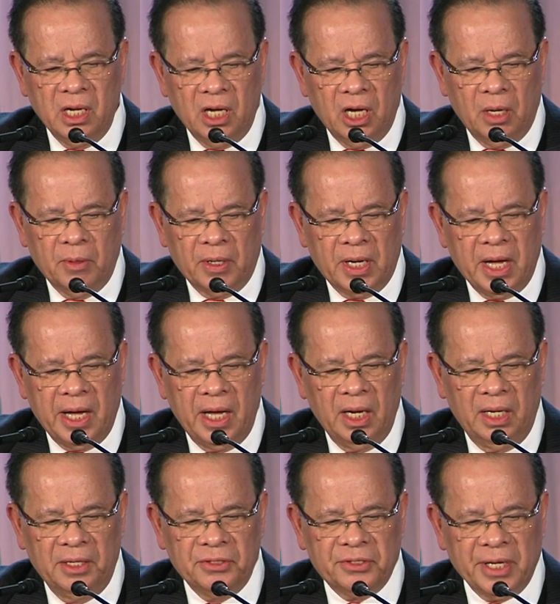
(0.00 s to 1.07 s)
of our
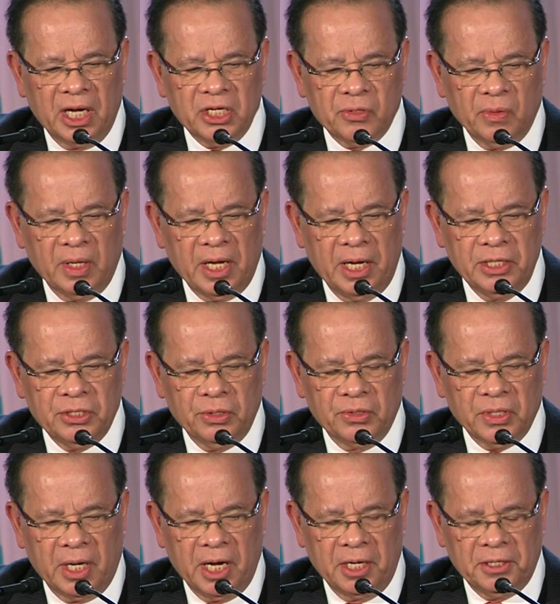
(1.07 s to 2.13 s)
highly sexualized
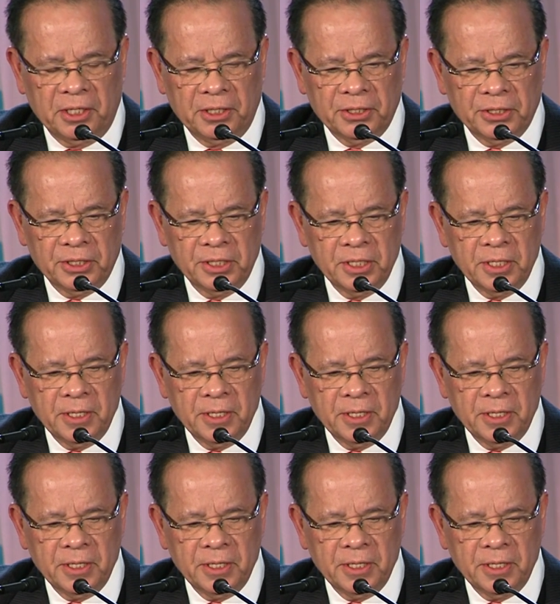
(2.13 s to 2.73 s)
societies.